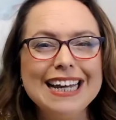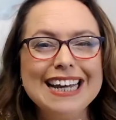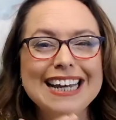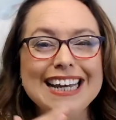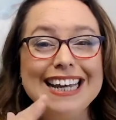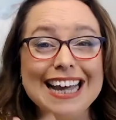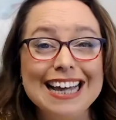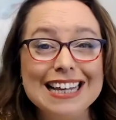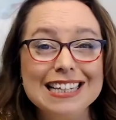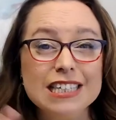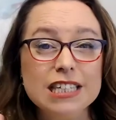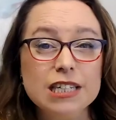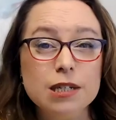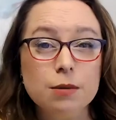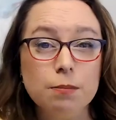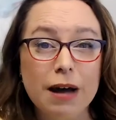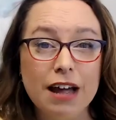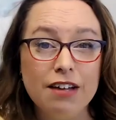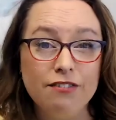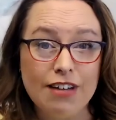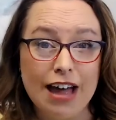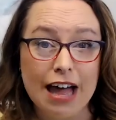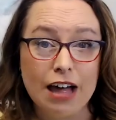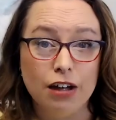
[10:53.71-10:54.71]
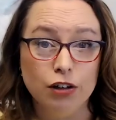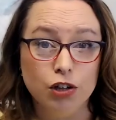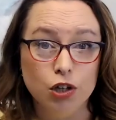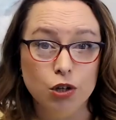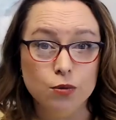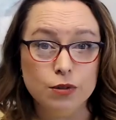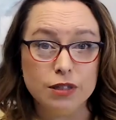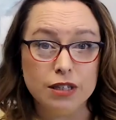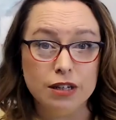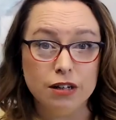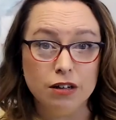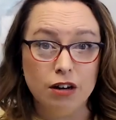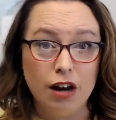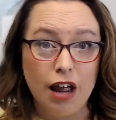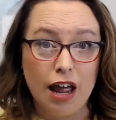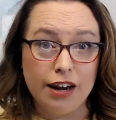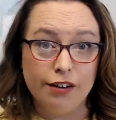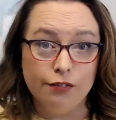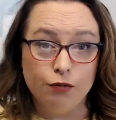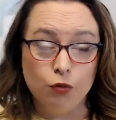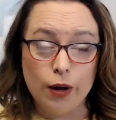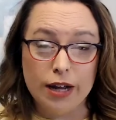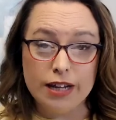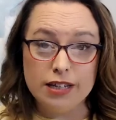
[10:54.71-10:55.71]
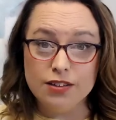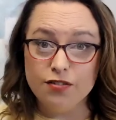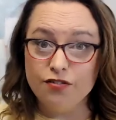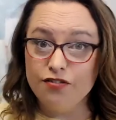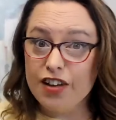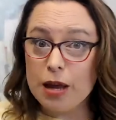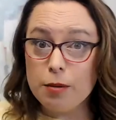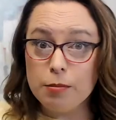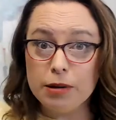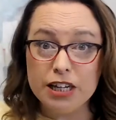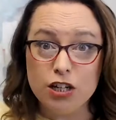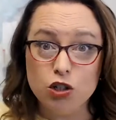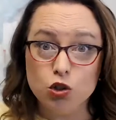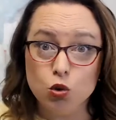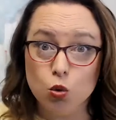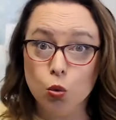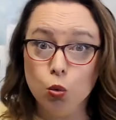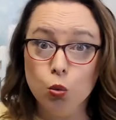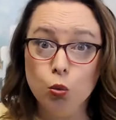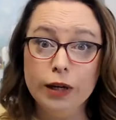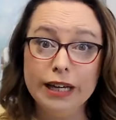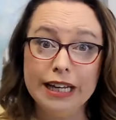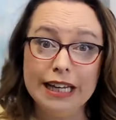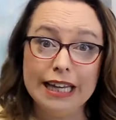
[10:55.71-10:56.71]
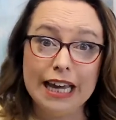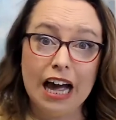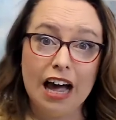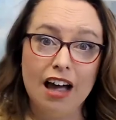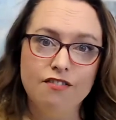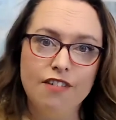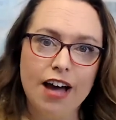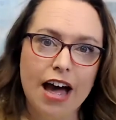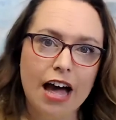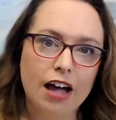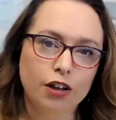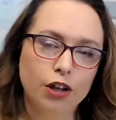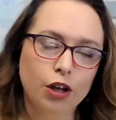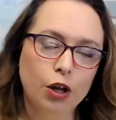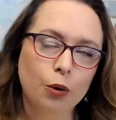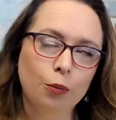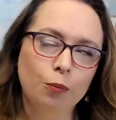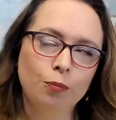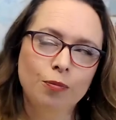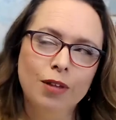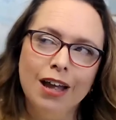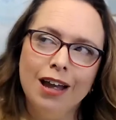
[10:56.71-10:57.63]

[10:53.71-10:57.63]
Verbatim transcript: against my values in a lot of ways. Family is a really high value.